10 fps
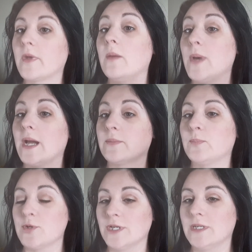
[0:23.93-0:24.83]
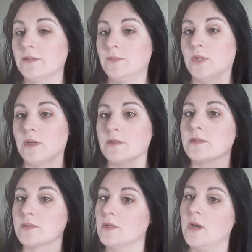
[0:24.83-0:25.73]
cut back, particularly because
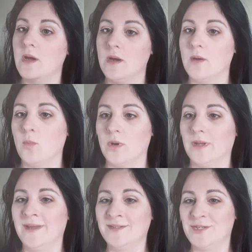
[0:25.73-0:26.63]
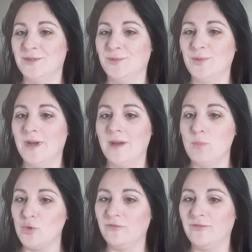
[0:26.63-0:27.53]
we're looking to
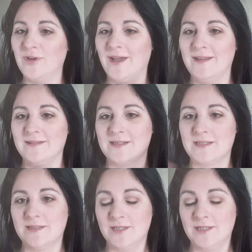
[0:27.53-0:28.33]
move and